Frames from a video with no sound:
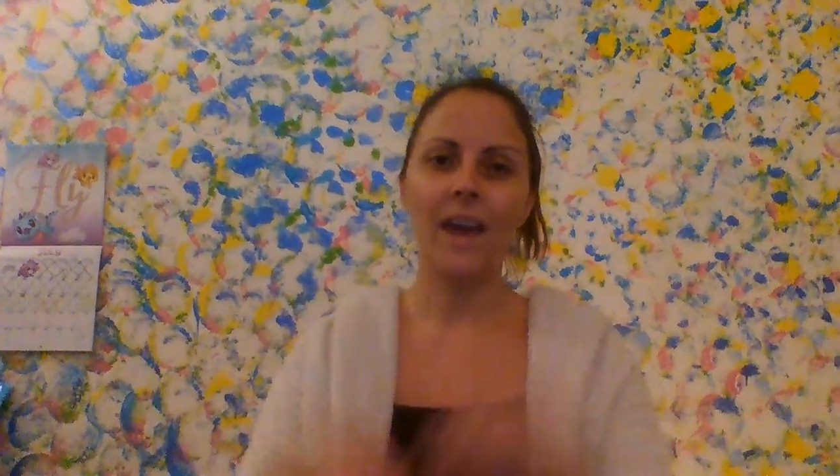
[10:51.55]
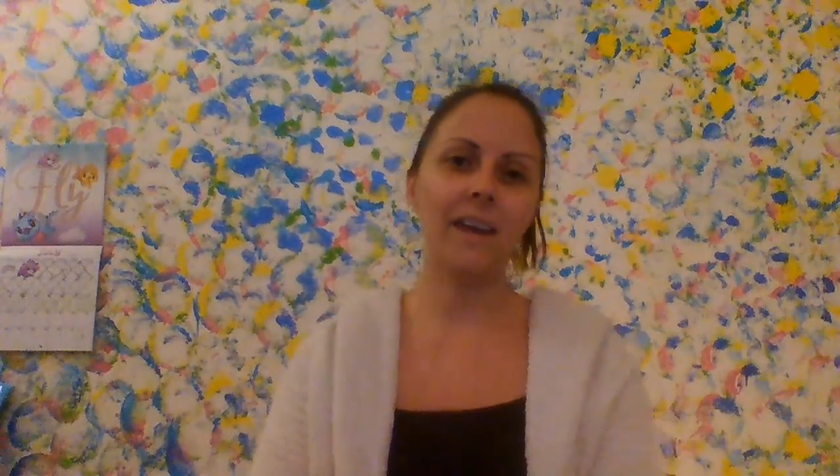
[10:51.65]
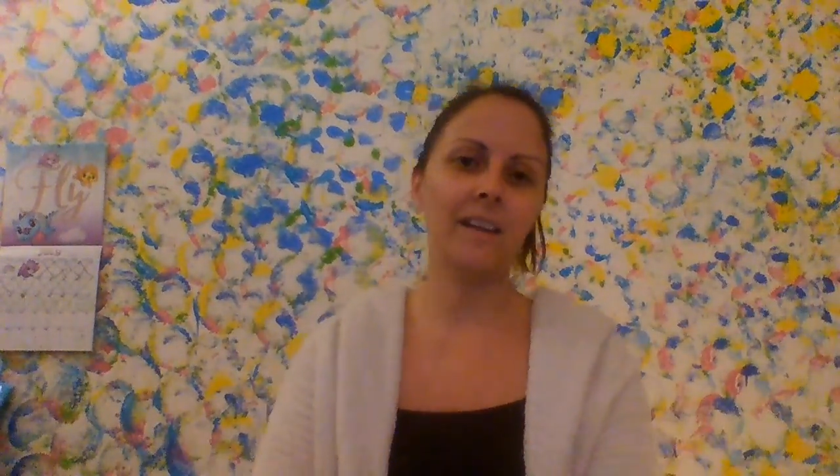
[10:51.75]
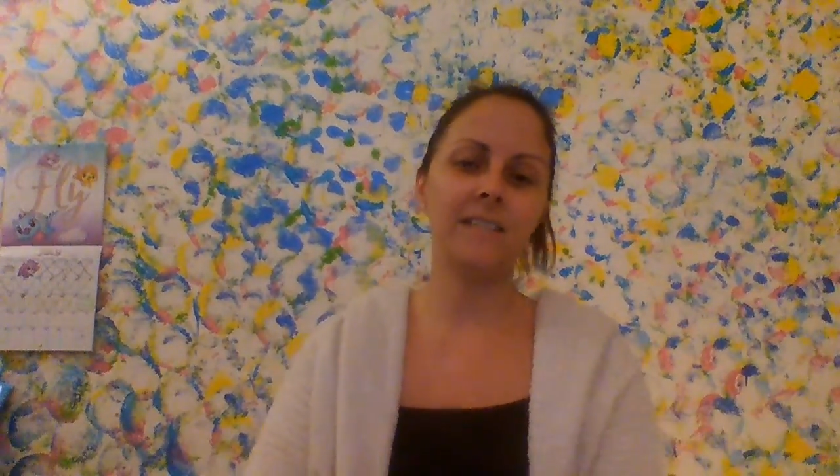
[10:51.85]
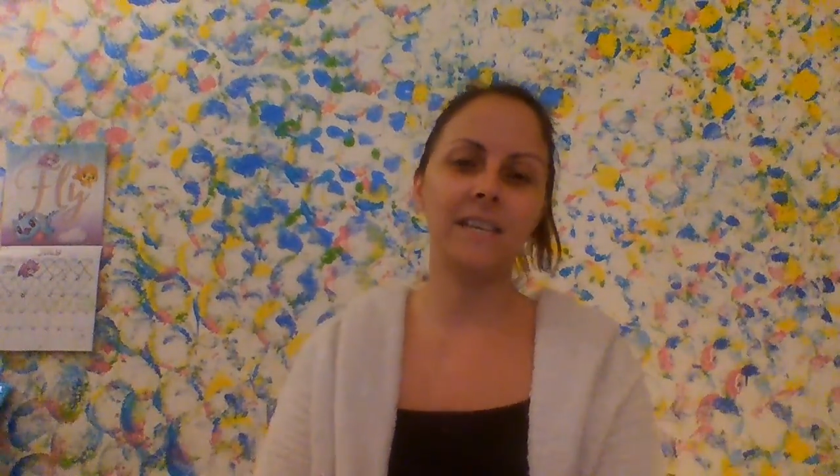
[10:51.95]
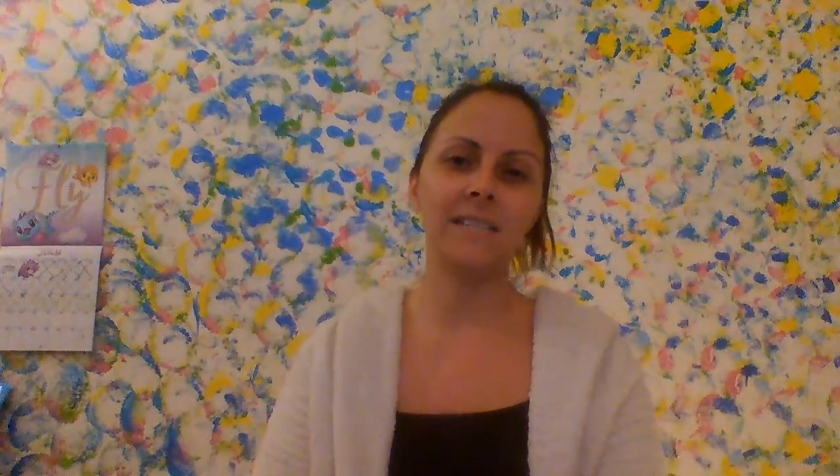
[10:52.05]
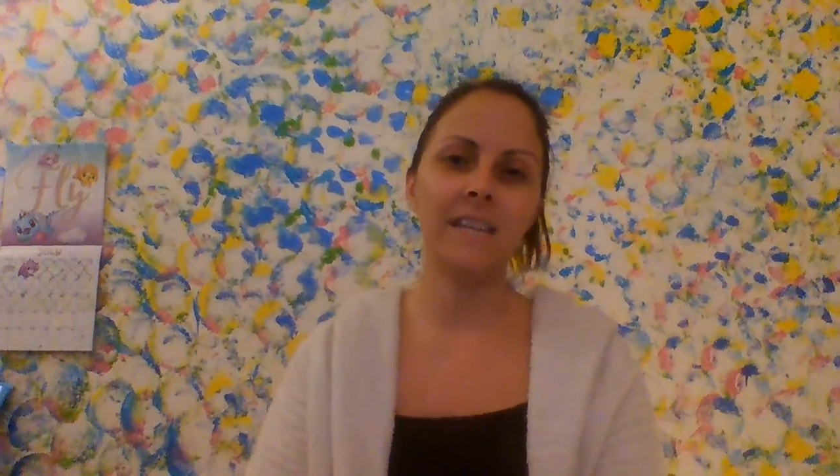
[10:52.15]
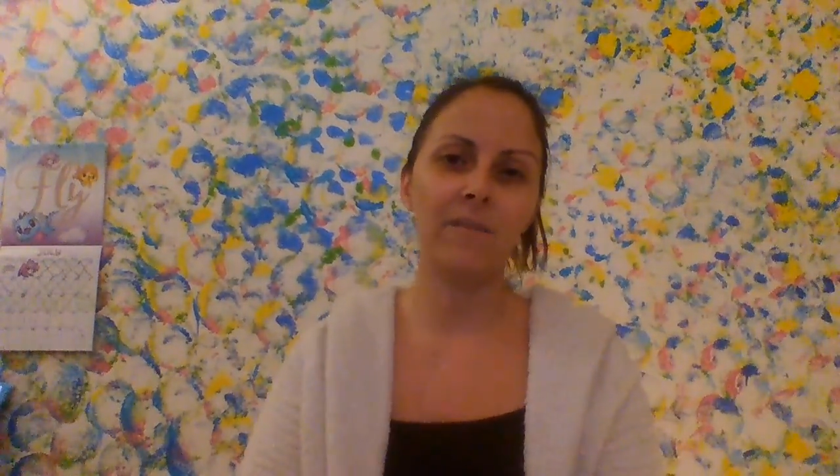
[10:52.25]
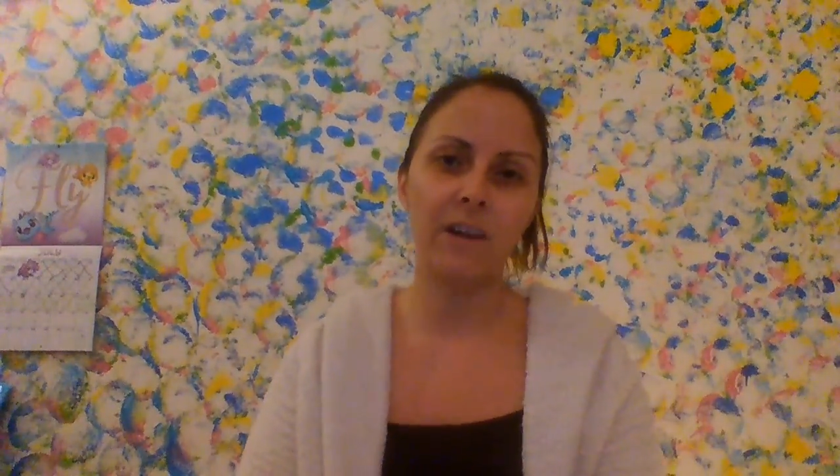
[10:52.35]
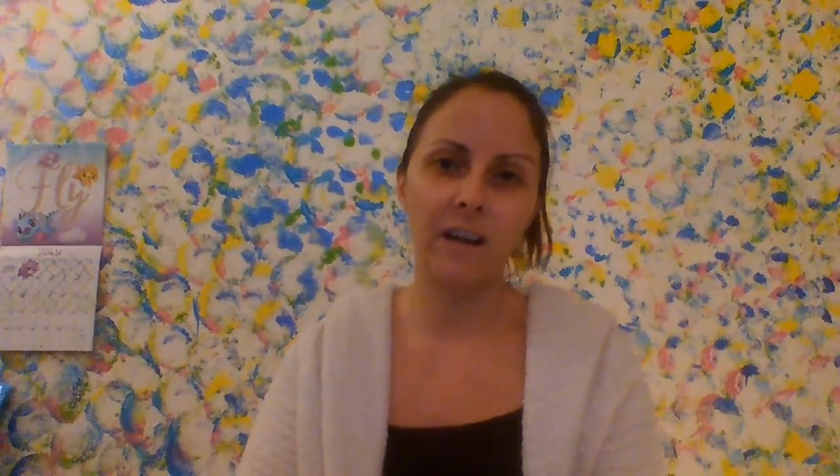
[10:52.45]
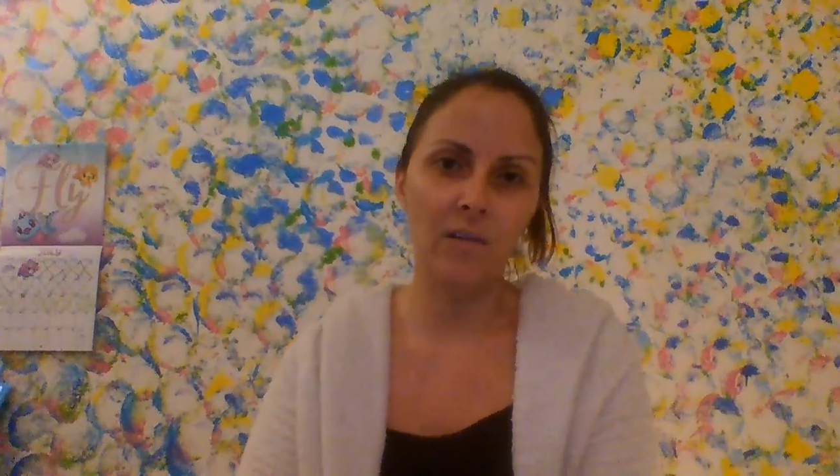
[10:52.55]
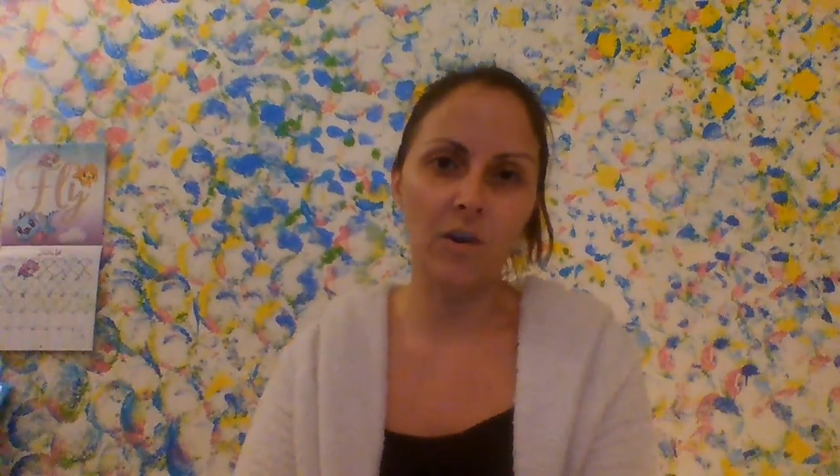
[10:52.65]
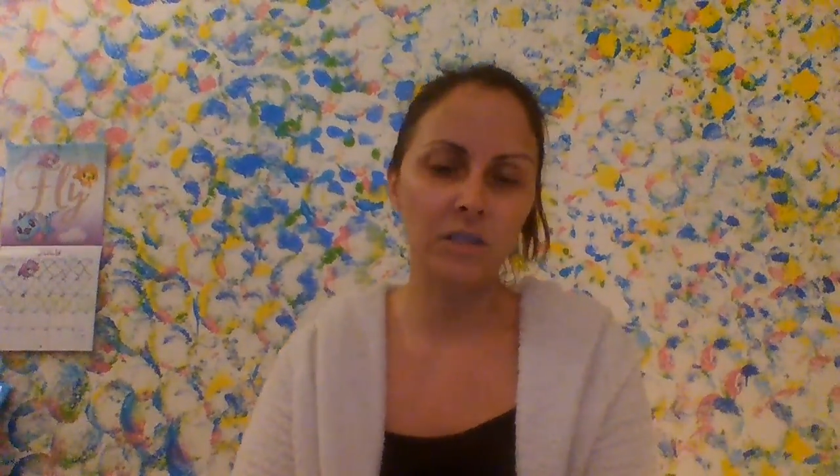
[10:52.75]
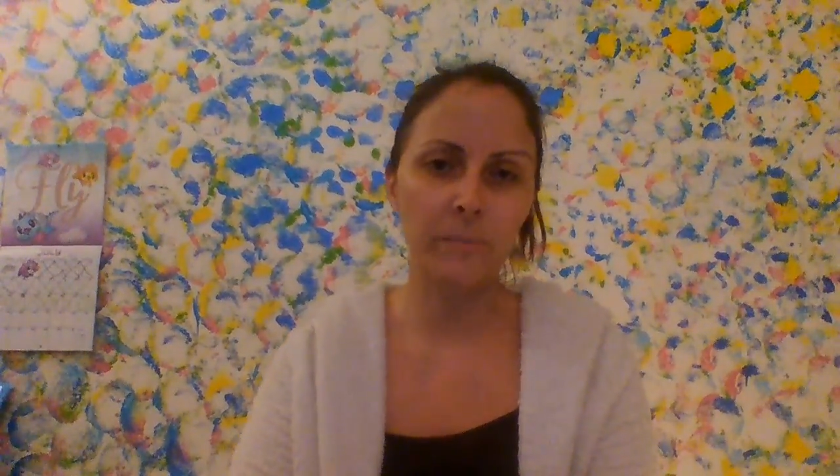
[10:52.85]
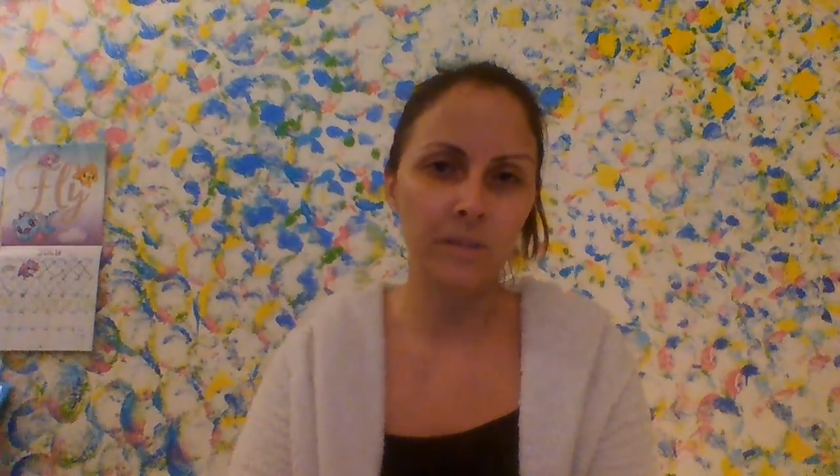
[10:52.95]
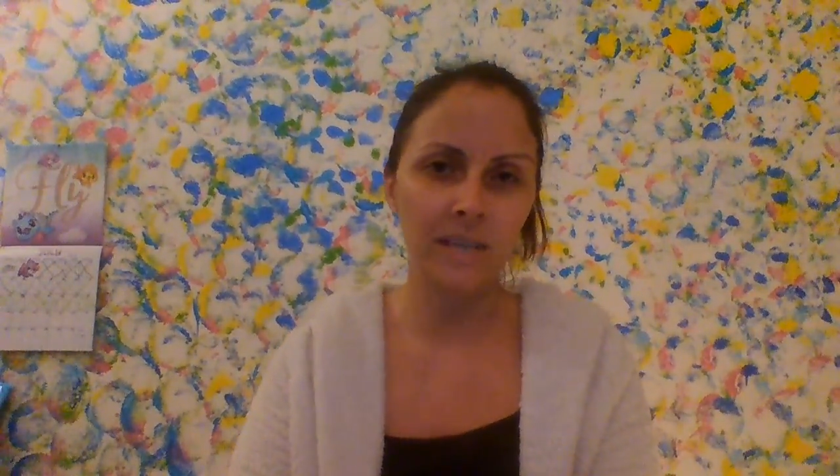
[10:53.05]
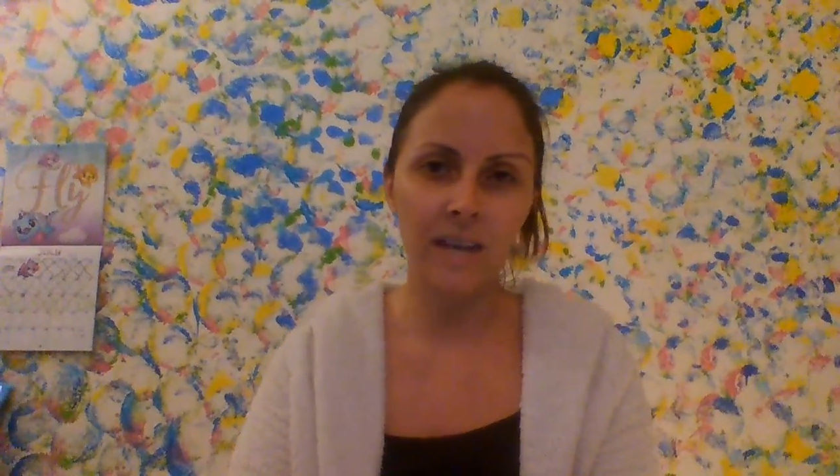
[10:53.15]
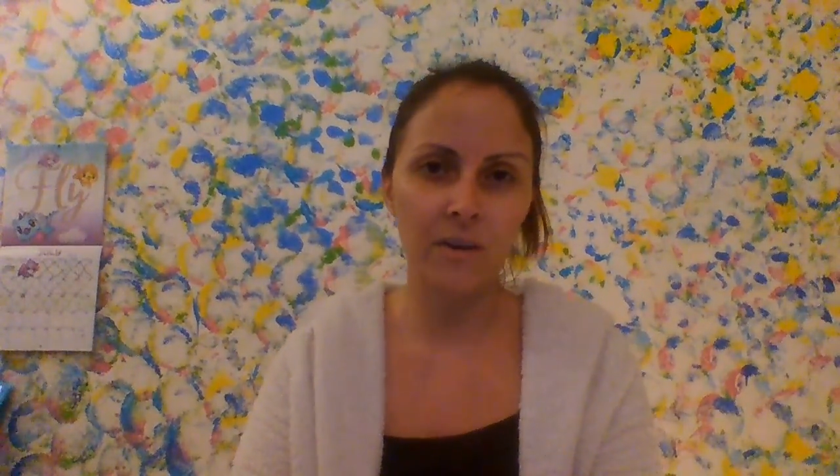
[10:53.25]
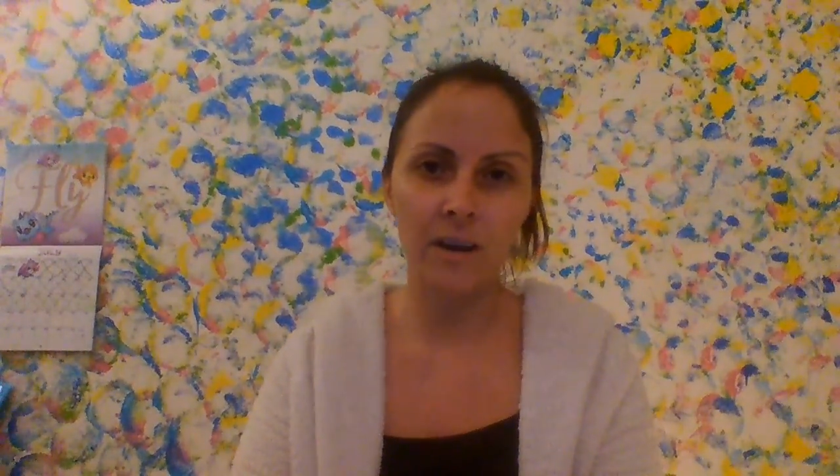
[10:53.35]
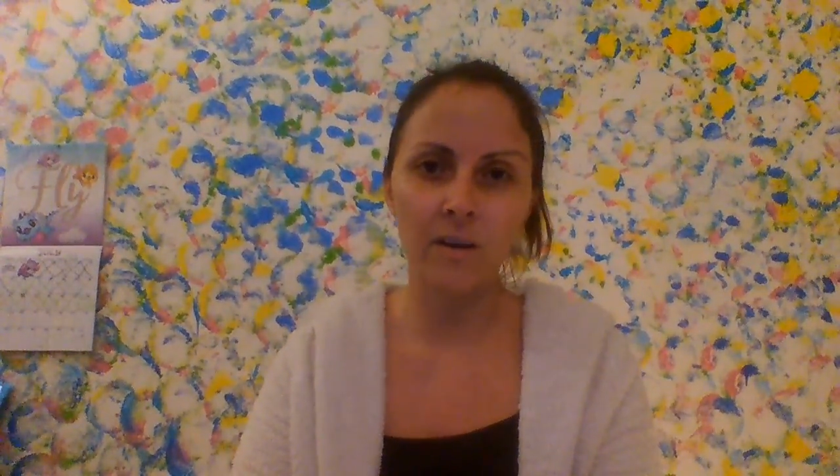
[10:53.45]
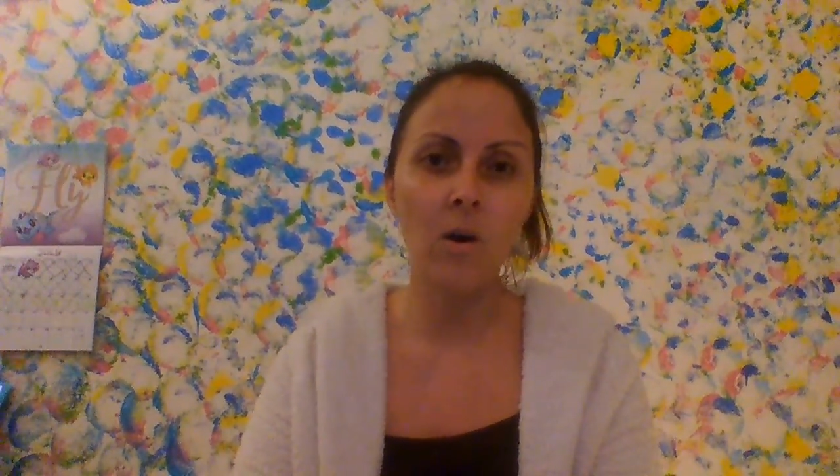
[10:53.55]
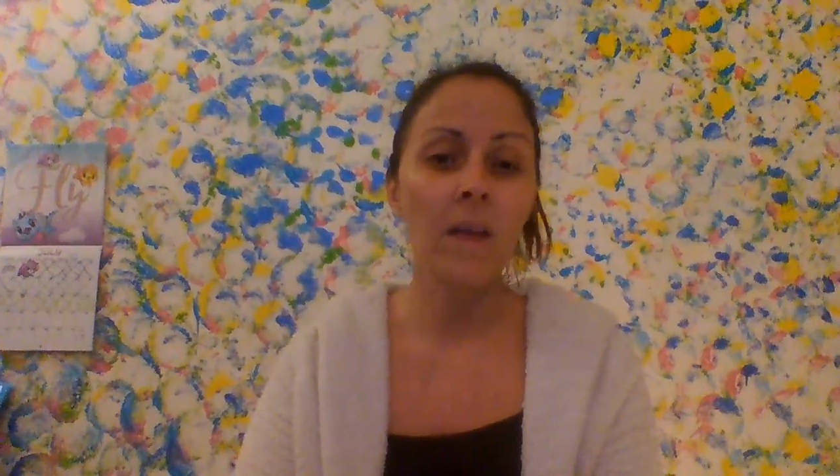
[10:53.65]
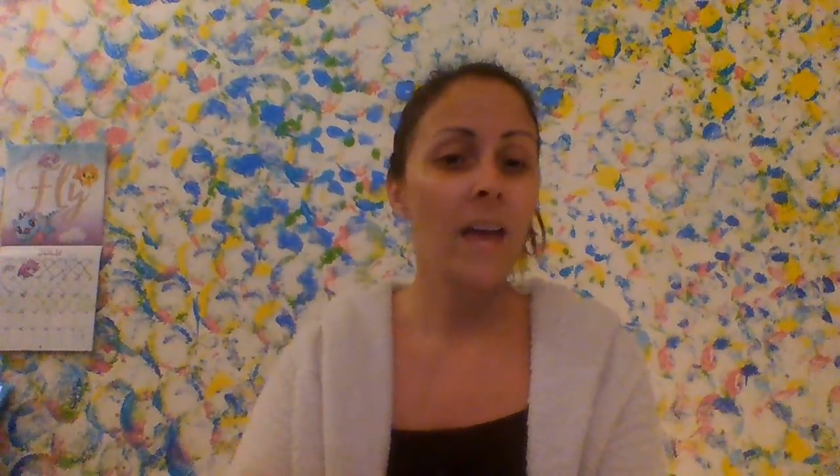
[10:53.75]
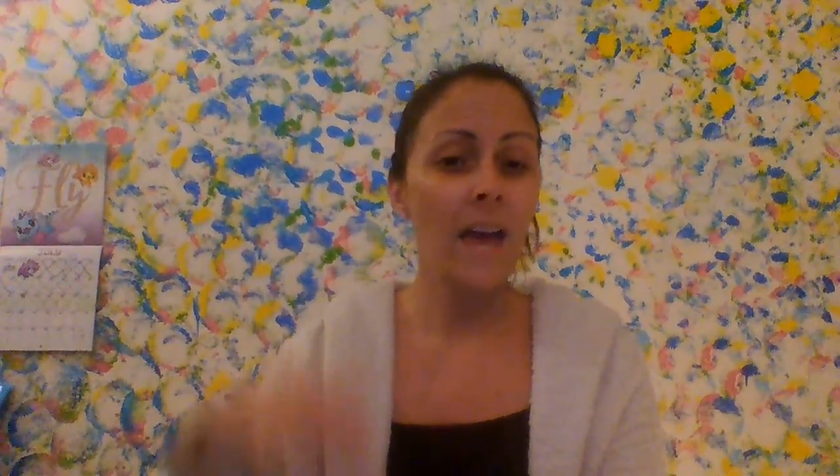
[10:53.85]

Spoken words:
and it didn't take very long to put together at all,